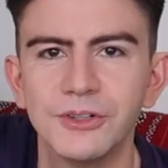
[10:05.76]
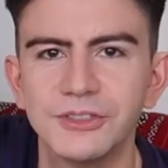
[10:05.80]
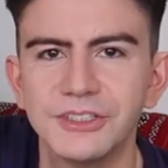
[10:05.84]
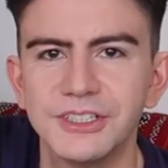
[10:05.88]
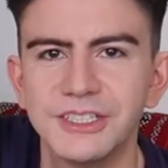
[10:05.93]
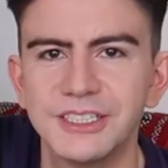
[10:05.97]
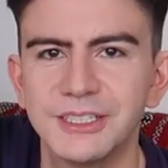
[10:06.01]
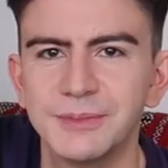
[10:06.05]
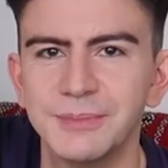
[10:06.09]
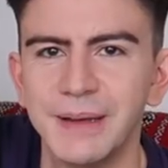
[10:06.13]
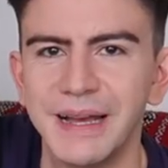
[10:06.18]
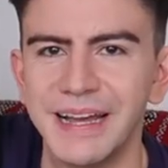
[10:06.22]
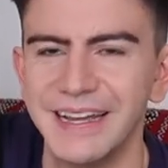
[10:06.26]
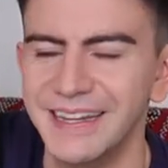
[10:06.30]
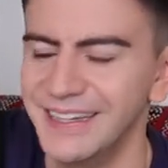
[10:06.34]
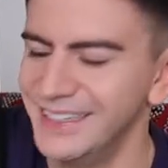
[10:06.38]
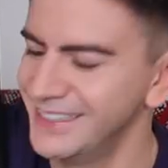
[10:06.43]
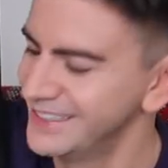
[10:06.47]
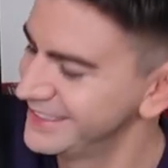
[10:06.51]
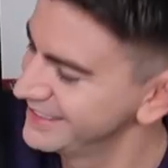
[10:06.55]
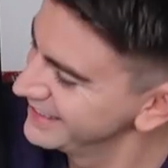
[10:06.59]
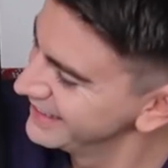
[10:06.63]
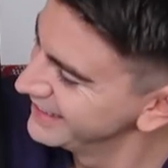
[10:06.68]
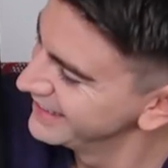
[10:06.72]
watch this
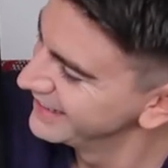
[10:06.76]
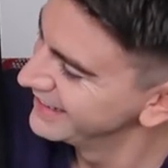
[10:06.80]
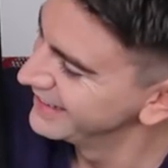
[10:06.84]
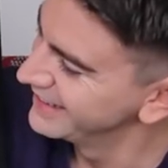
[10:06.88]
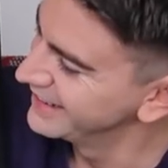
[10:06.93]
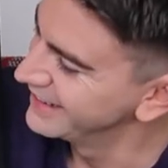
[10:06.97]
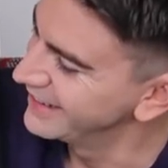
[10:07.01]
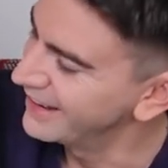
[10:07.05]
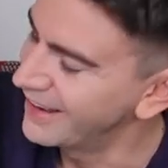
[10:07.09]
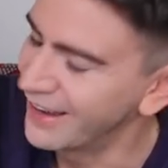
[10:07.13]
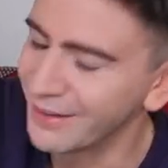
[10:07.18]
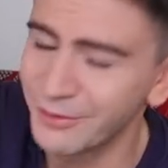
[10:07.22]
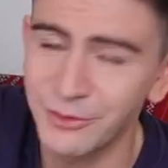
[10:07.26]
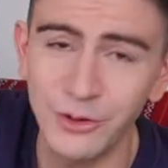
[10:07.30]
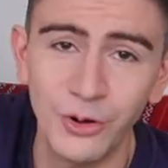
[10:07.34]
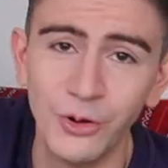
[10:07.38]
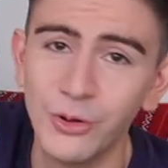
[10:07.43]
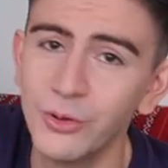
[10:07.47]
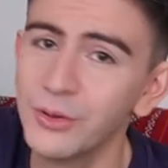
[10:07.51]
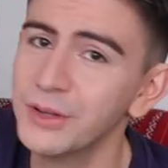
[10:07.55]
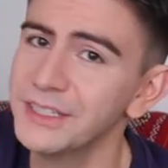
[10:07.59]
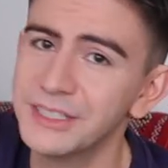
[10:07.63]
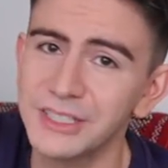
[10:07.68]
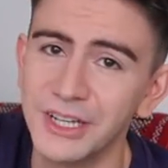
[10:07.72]
space. I've got
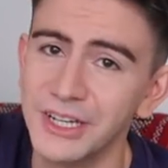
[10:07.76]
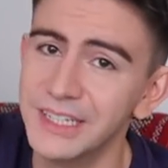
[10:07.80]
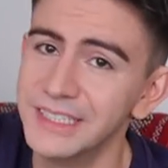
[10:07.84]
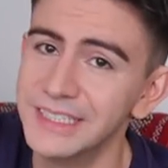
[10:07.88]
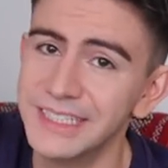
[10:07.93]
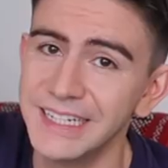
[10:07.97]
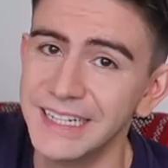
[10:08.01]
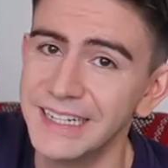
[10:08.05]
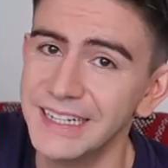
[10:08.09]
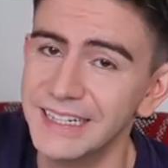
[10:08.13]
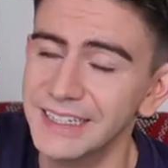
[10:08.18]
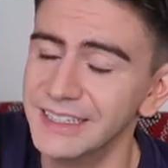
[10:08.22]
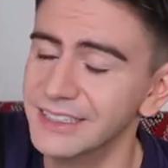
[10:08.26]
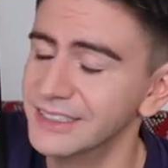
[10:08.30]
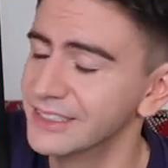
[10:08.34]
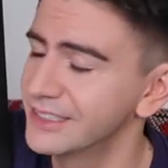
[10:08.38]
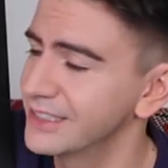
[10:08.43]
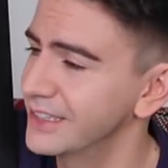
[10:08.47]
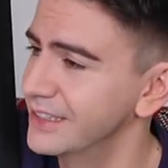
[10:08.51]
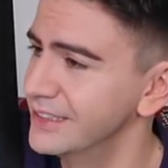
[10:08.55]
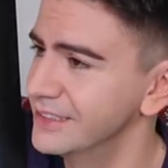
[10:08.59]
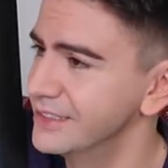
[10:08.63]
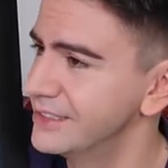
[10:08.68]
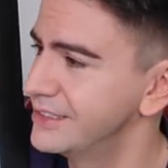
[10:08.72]
all these
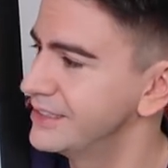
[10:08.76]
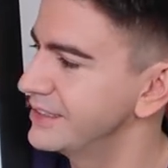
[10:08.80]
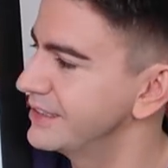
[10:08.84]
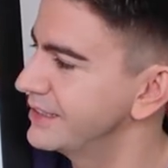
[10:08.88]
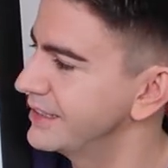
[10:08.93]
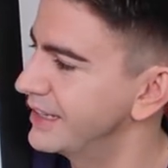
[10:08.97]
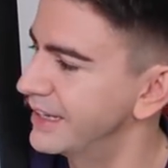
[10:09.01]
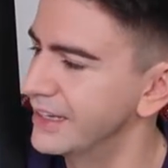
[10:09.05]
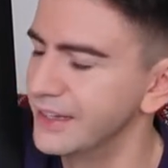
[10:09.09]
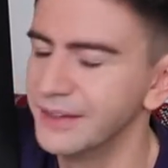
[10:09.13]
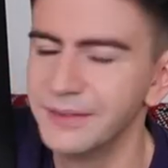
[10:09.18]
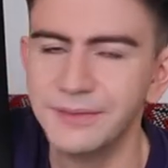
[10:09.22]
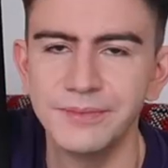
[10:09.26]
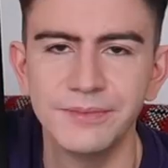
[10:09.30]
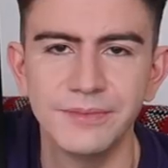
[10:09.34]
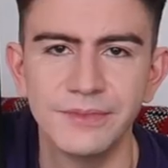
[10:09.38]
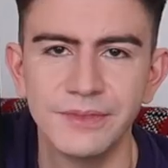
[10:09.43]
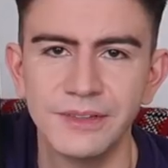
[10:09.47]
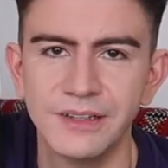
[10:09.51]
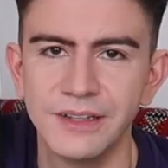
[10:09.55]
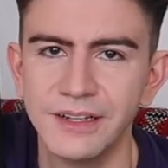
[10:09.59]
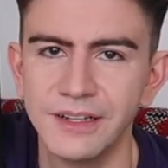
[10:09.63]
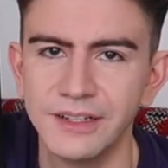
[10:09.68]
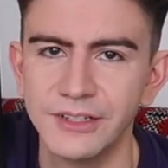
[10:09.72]
ideas and yeah,
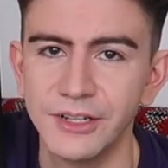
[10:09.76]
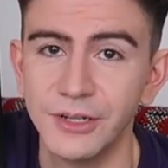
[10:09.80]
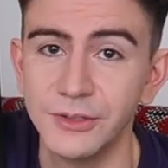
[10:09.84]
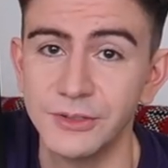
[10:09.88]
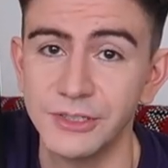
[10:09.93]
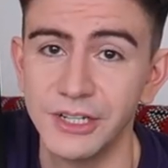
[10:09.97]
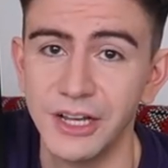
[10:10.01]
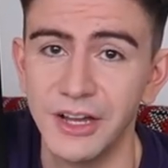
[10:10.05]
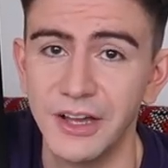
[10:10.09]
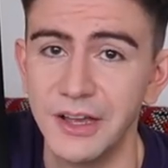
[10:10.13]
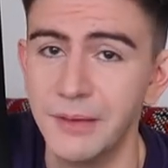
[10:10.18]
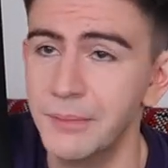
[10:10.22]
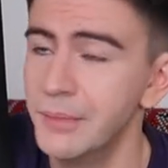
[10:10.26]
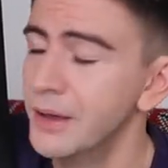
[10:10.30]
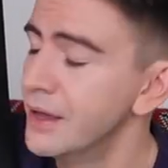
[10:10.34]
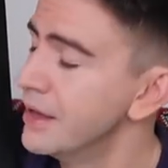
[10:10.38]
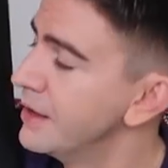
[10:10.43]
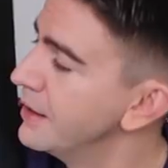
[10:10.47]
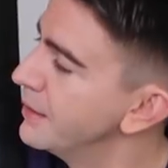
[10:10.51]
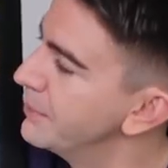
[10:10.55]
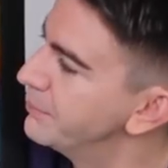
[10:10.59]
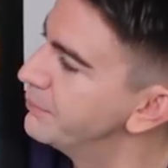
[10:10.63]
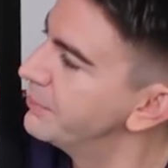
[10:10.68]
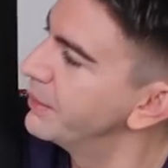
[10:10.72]
no time.
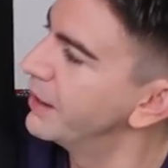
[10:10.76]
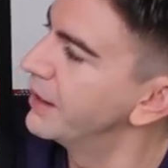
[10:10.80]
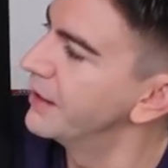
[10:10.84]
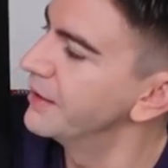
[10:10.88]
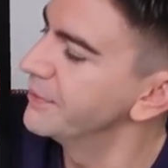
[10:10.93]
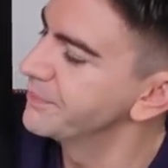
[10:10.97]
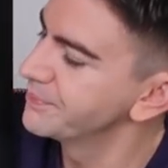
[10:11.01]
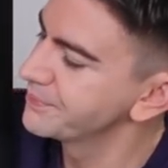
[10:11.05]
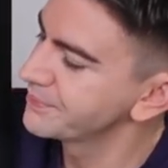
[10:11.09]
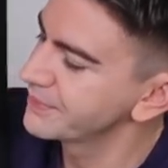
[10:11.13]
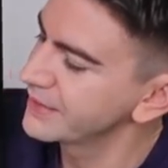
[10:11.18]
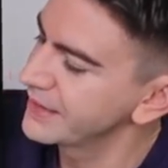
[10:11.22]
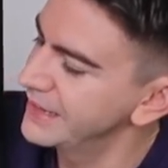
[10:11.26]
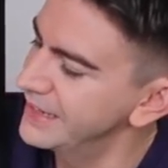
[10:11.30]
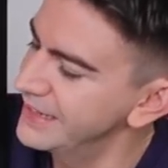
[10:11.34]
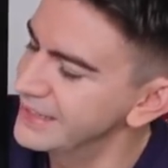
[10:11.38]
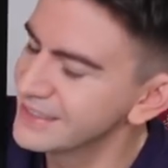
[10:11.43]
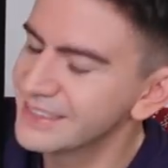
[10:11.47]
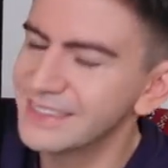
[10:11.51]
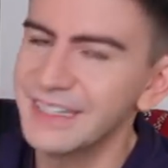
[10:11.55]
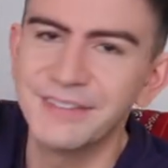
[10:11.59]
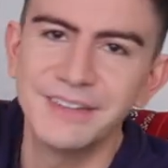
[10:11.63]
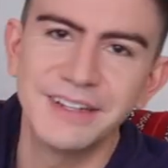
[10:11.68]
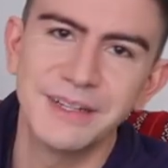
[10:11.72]
But
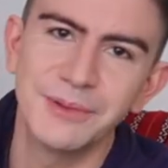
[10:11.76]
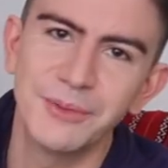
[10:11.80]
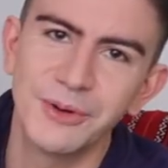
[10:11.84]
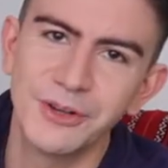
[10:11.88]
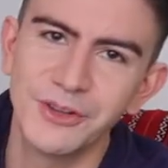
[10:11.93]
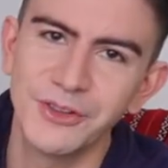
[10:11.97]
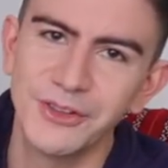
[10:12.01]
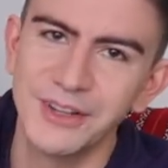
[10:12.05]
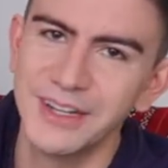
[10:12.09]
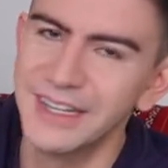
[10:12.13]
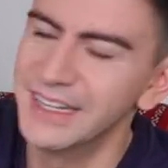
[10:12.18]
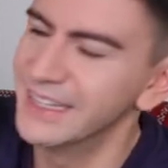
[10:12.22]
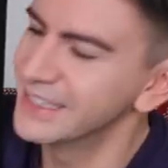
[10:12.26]
it's definitely one on the